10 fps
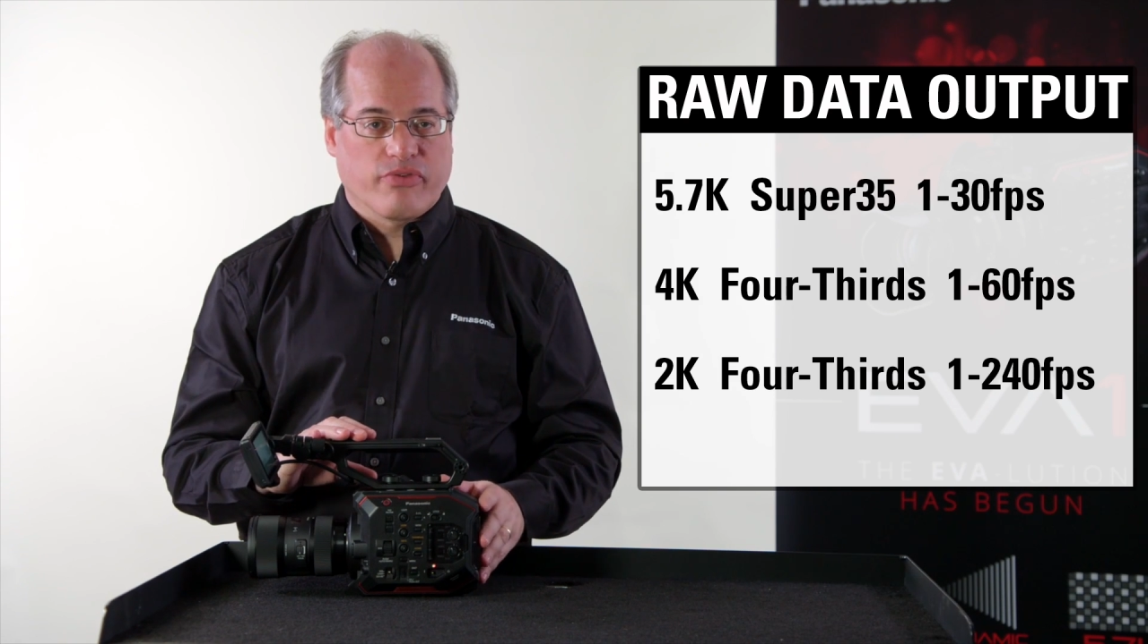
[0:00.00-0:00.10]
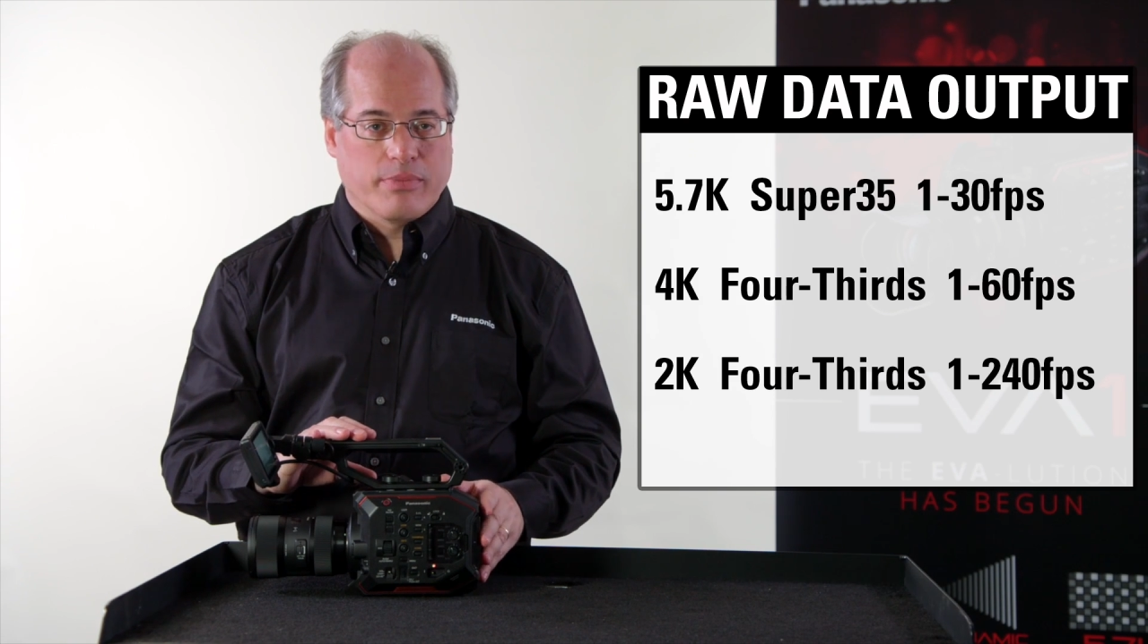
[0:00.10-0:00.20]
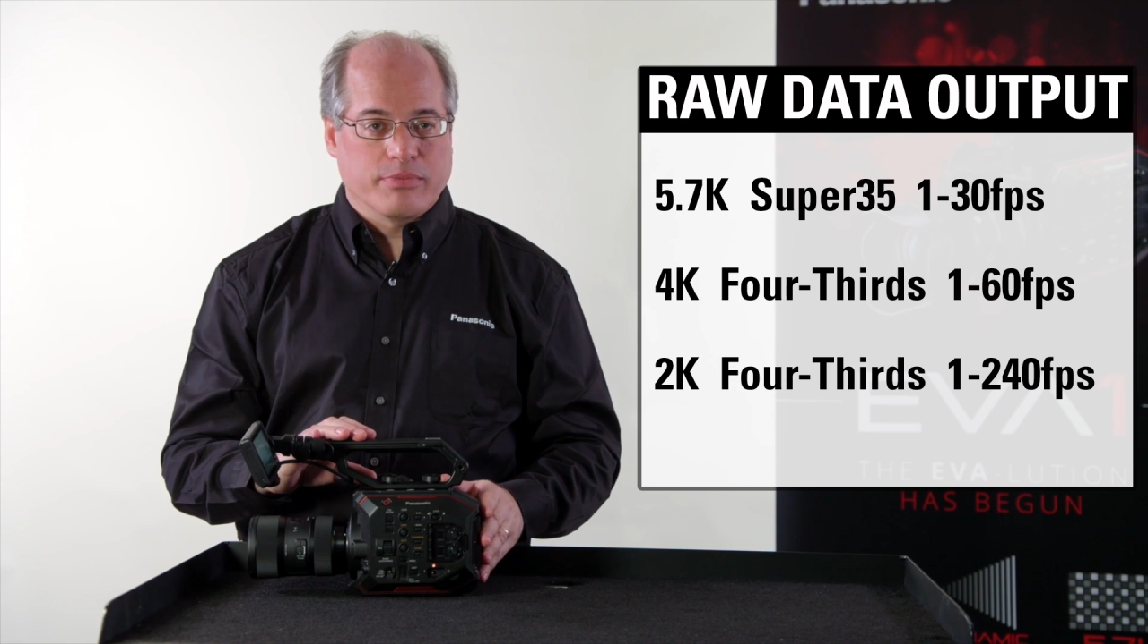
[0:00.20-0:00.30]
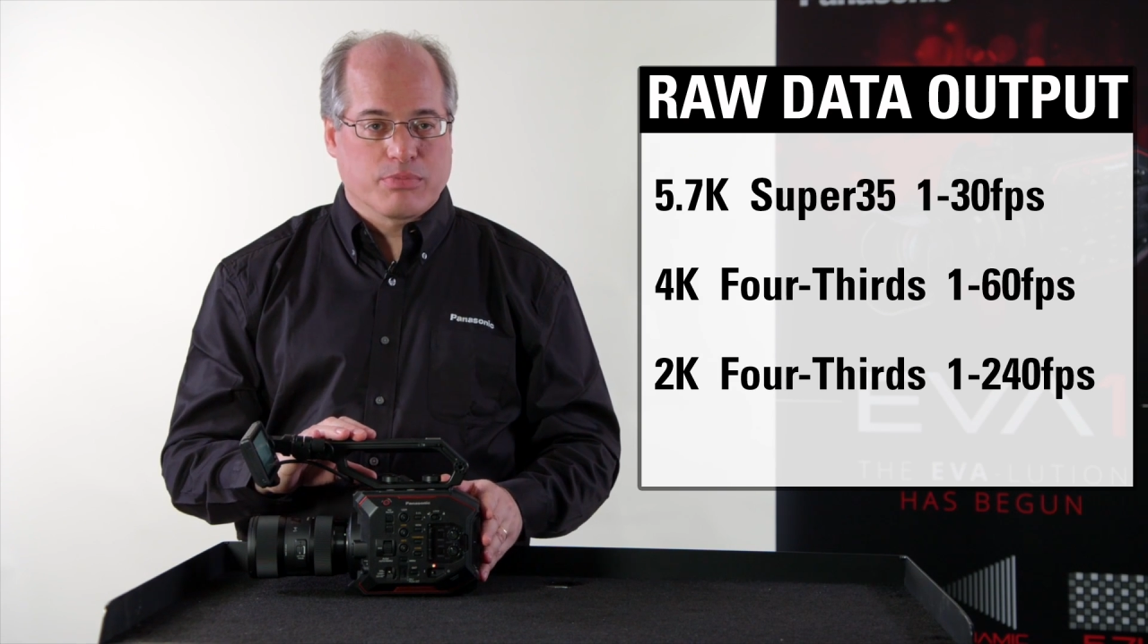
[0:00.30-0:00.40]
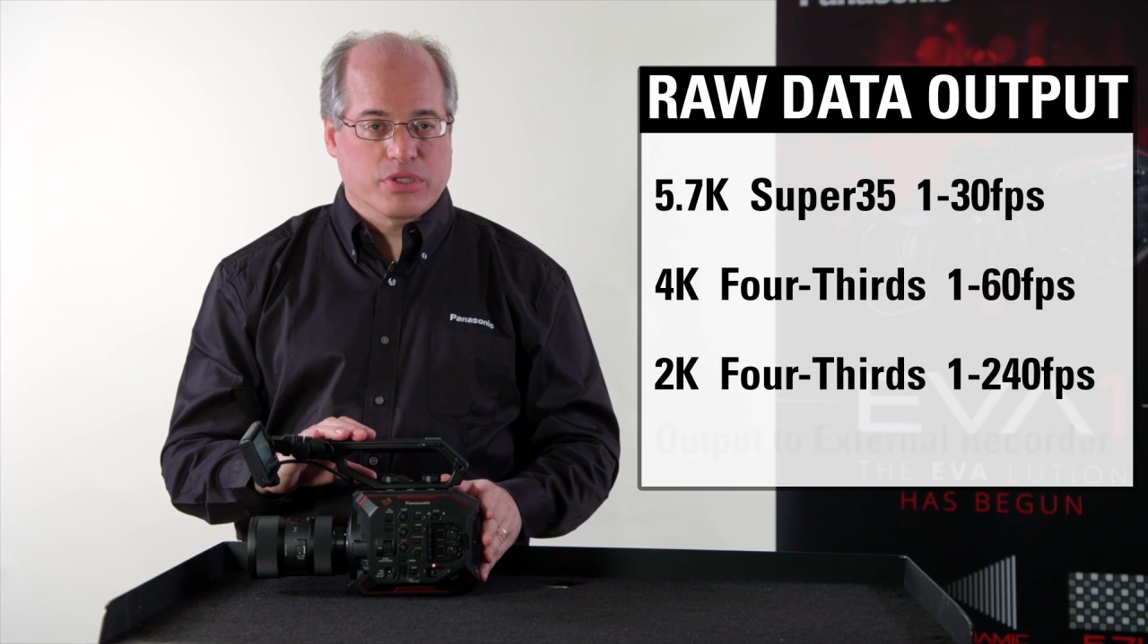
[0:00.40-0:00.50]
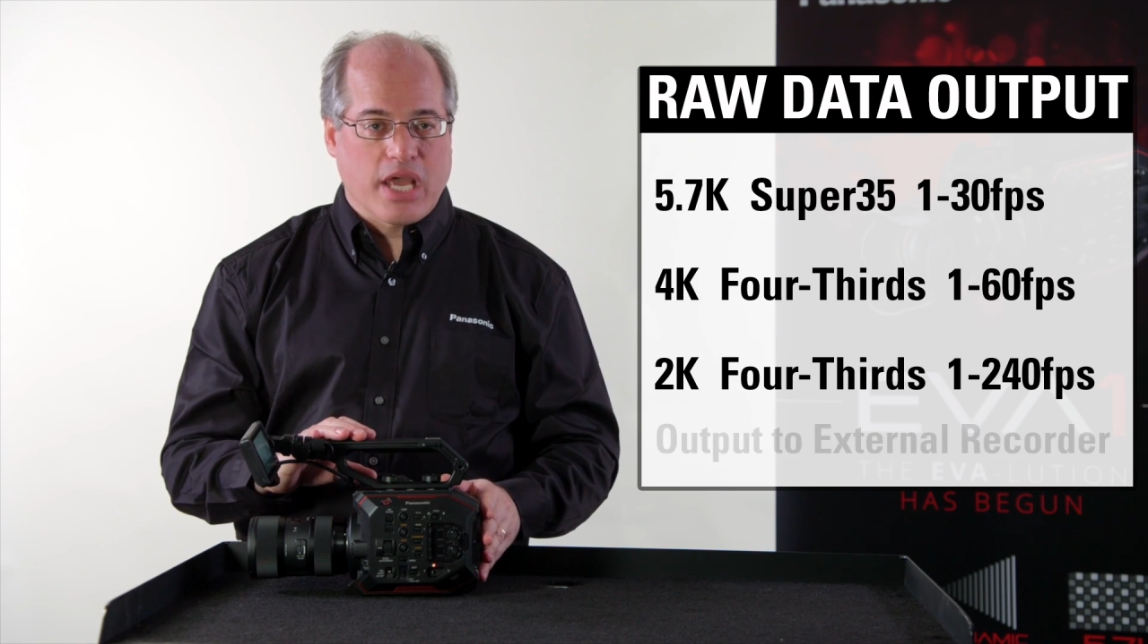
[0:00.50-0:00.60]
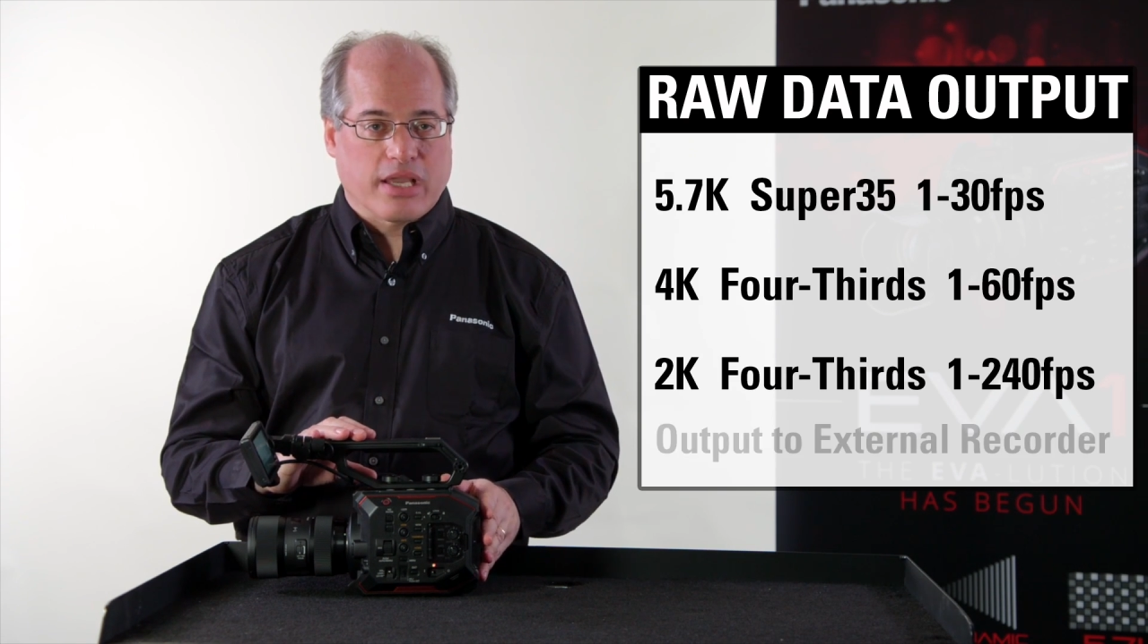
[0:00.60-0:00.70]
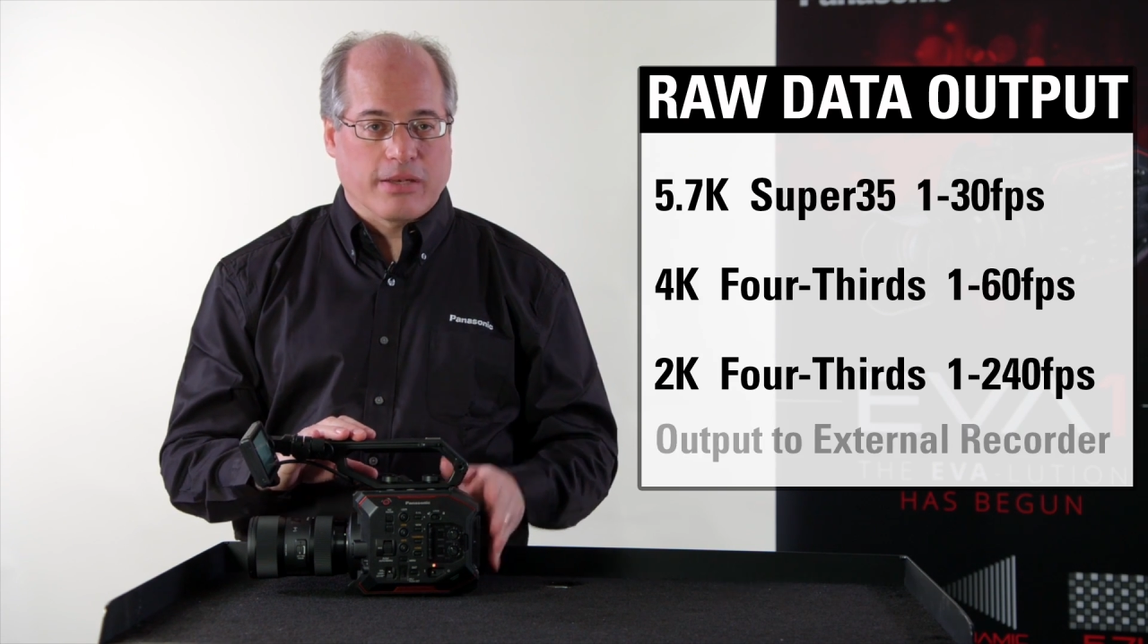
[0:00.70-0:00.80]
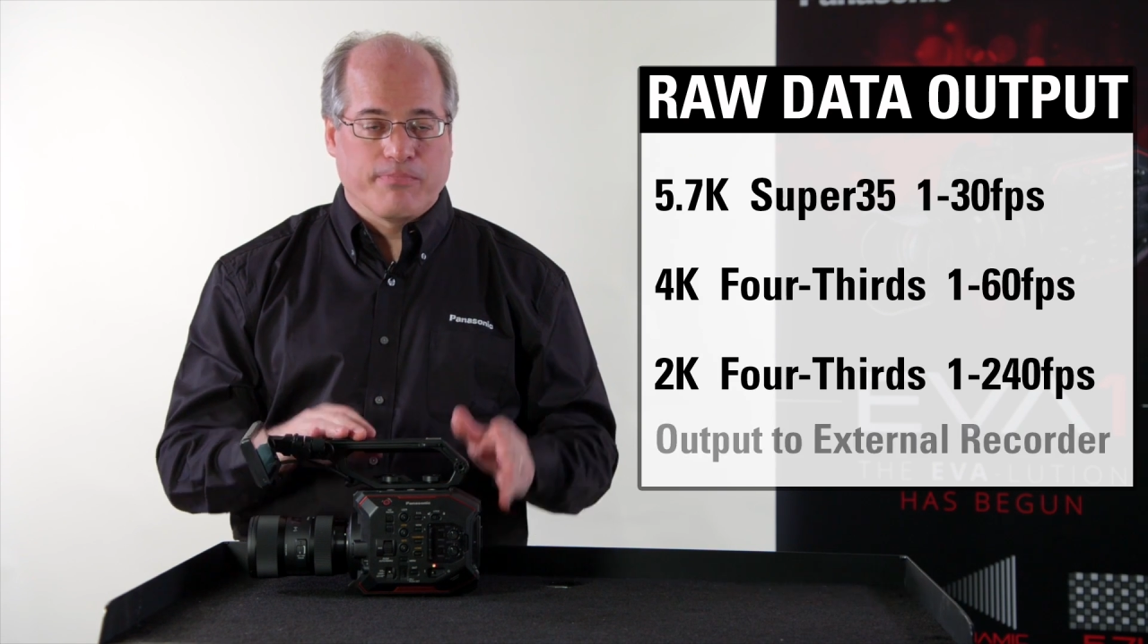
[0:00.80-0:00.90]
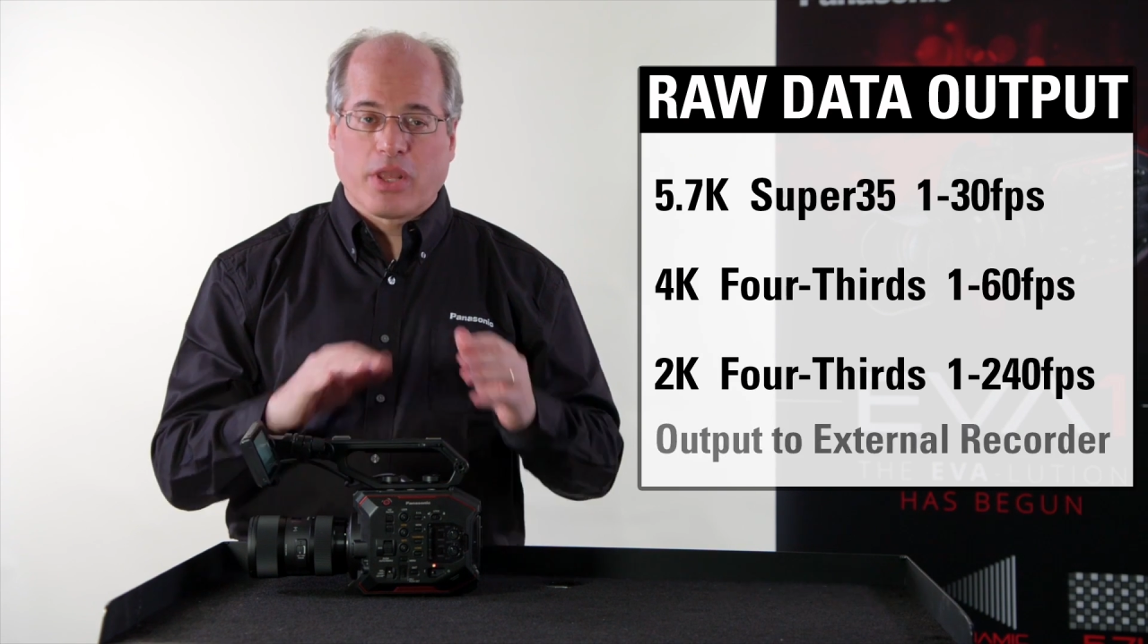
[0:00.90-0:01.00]
frames per
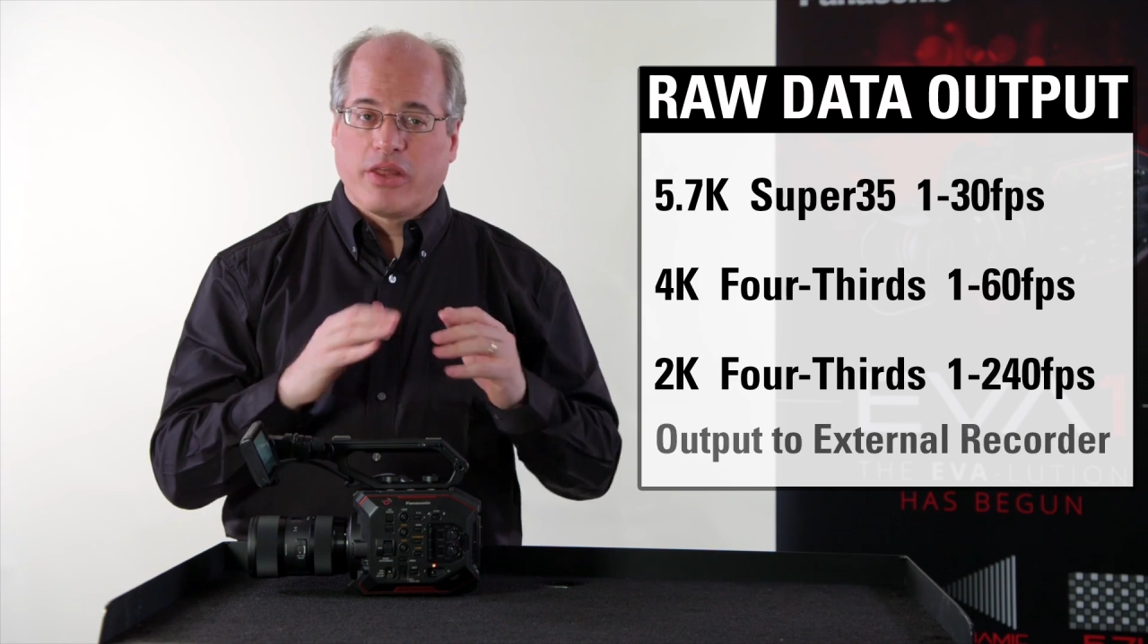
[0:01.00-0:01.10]
second.